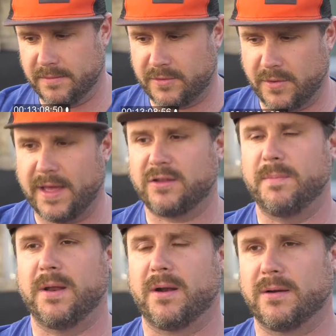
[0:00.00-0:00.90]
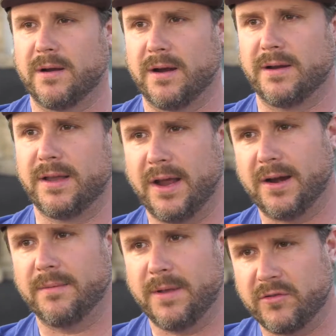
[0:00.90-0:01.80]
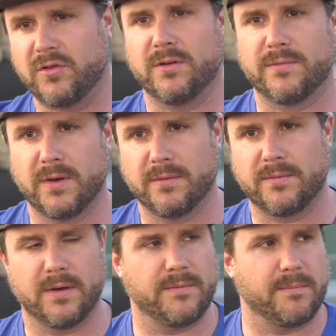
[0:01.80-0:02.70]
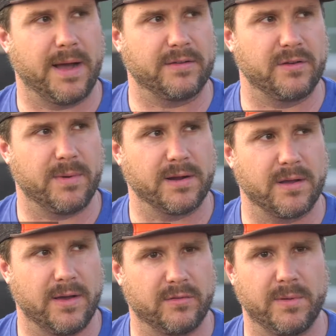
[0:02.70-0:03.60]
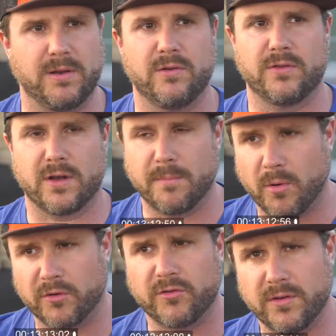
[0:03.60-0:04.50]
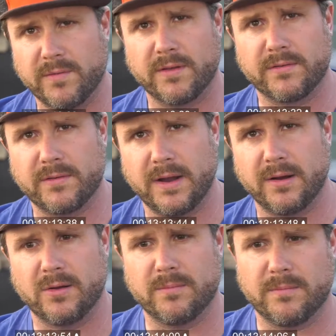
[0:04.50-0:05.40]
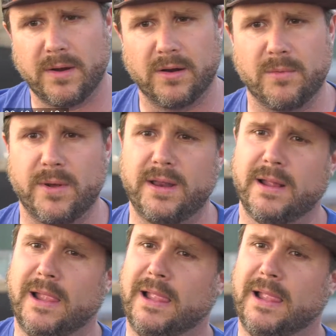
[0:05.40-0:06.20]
So that's been our entire history of Moxie Bread Co. has been using a portion of this heirloom wheat.